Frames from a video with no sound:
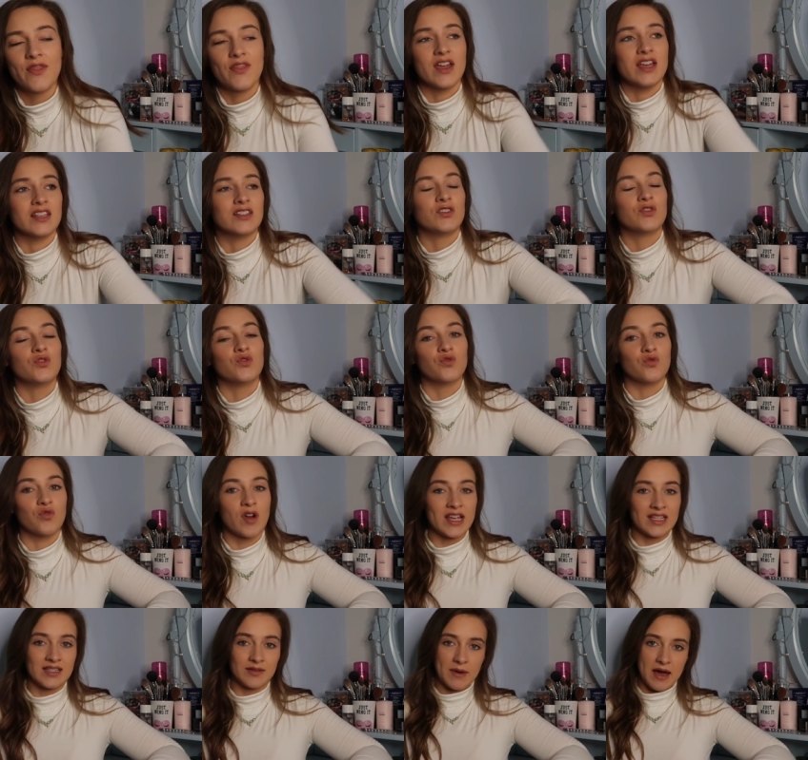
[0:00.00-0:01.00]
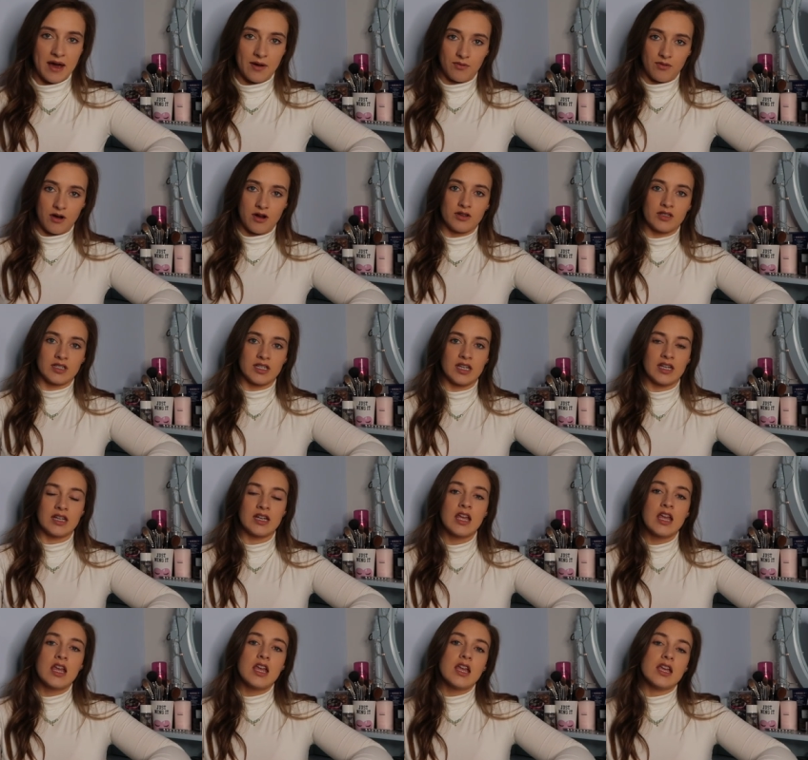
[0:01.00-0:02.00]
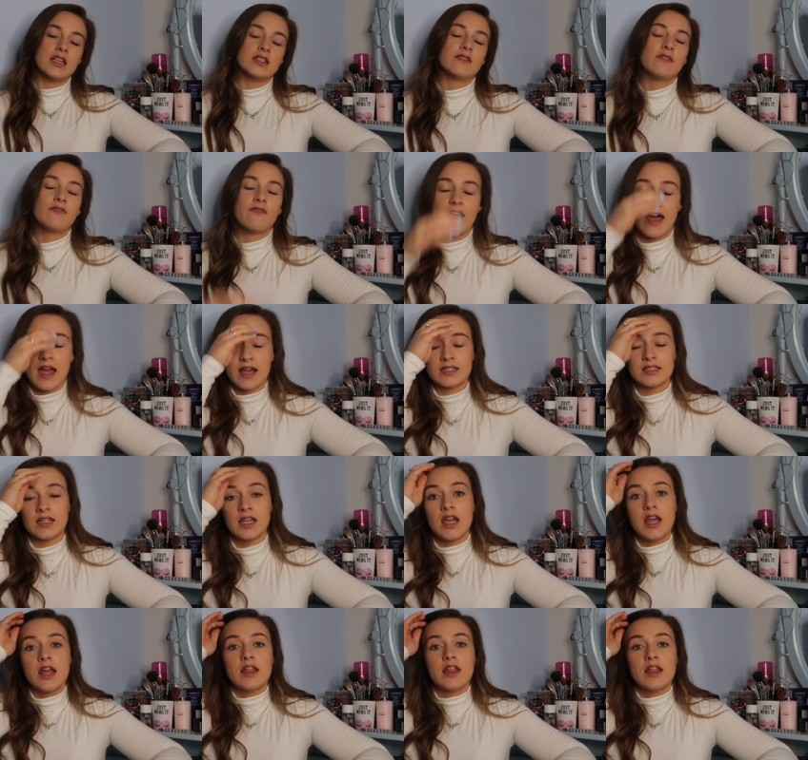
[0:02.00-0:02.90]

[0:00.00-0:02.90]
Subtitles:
that is great about protein is the fact